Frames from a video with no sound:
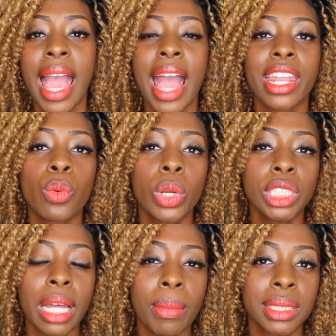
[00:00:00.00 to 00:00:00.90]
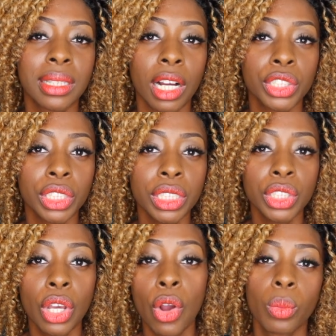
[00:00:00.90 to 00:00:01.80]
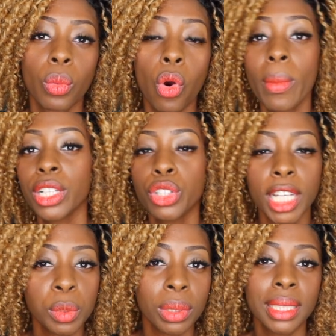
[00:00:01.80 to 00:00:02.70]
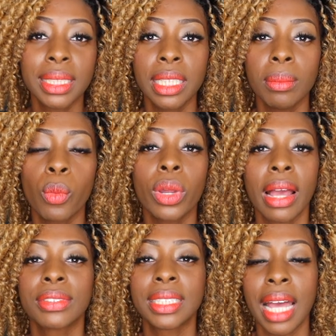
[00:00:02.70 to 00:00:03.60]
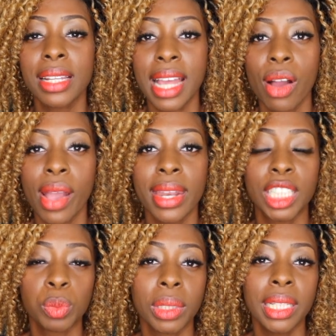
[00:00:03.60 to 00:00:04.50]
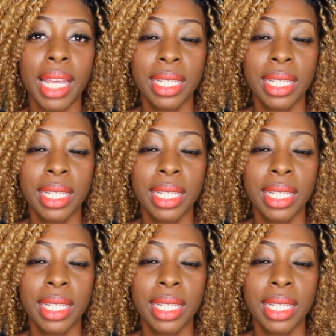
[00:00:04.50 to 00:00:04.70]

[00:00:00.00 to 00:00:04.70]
And I wish that my doctors or my transplant team would have sat down and explained